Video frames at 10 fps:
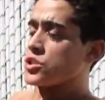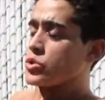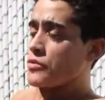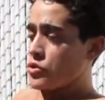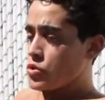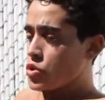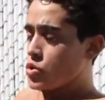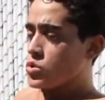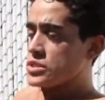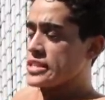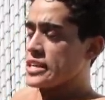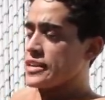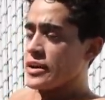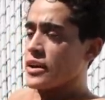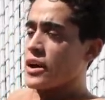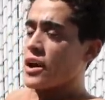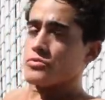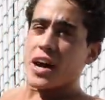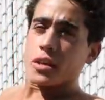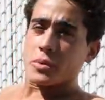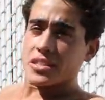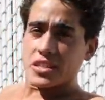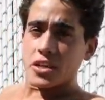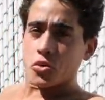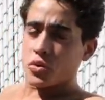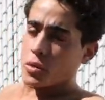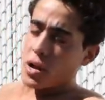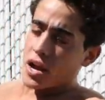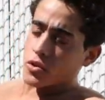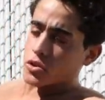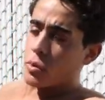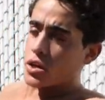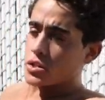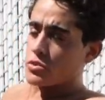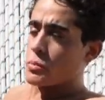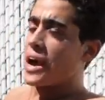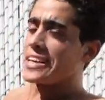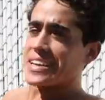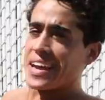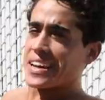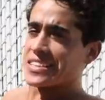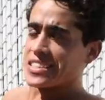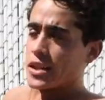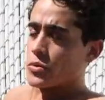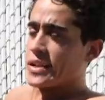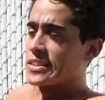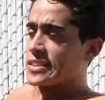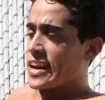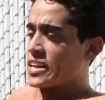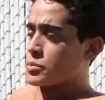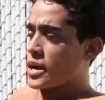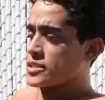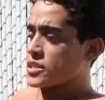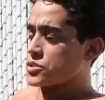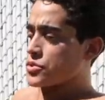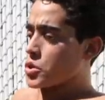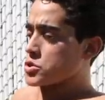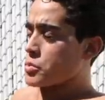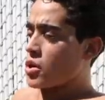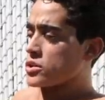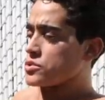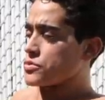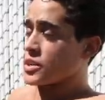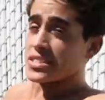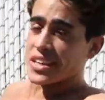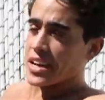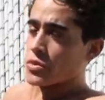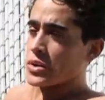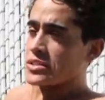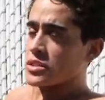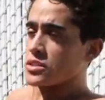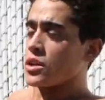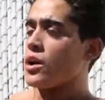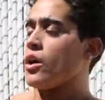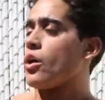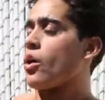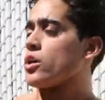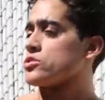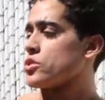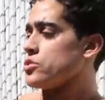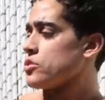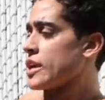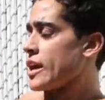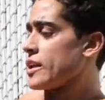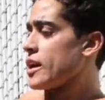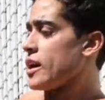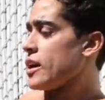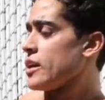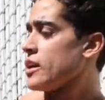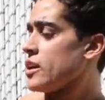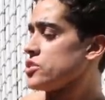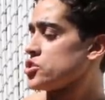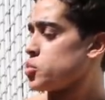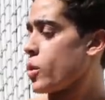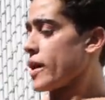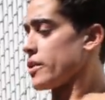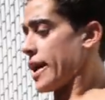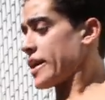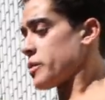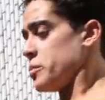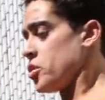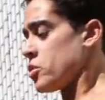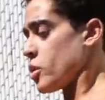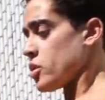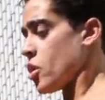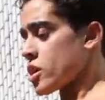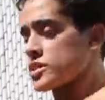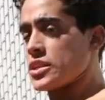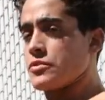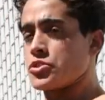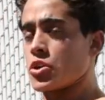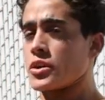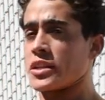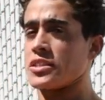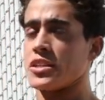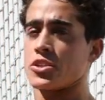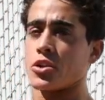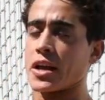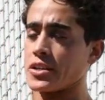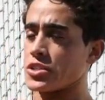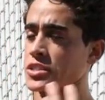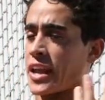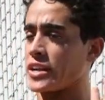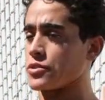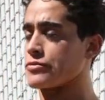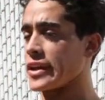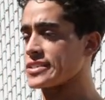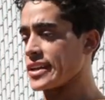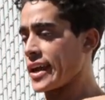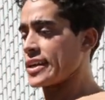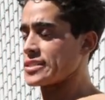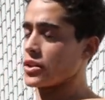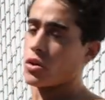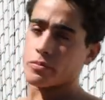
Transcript: So if you use the vitamin D cream on those parts of your body, it can accelerate the tanning process for those parts for aesthetic reasons. Also, you can just wear, like, you can wear a long sleeve shirt and t-shirt and just tan your face and hands.